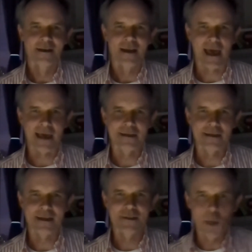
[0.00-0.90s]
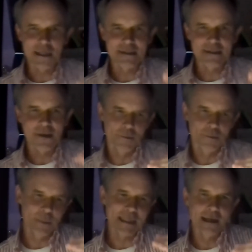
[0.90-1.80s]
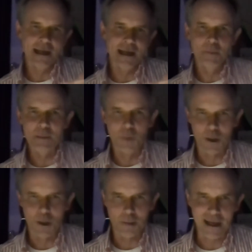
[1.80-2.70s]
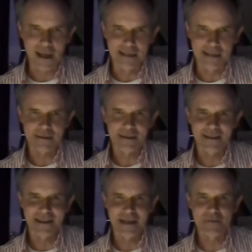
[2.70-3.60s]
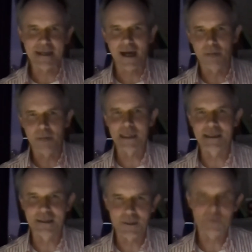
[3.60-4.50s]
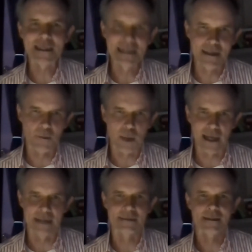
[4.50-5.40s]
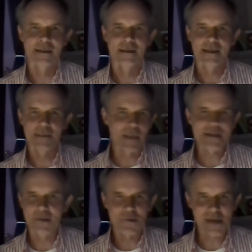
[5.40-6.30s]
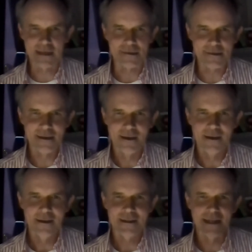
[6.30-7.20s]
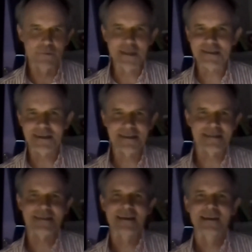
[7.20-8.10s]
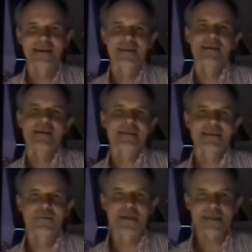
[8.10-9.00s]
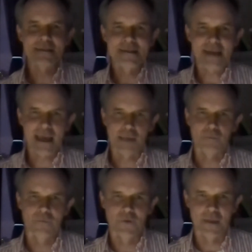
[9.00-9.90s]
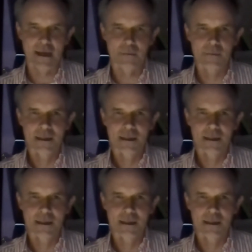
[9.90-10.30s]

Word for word: And no one is going to be a little bit more compliant if they can't be completely compliant. It makes no sense. Their risk is the risk is the same for them.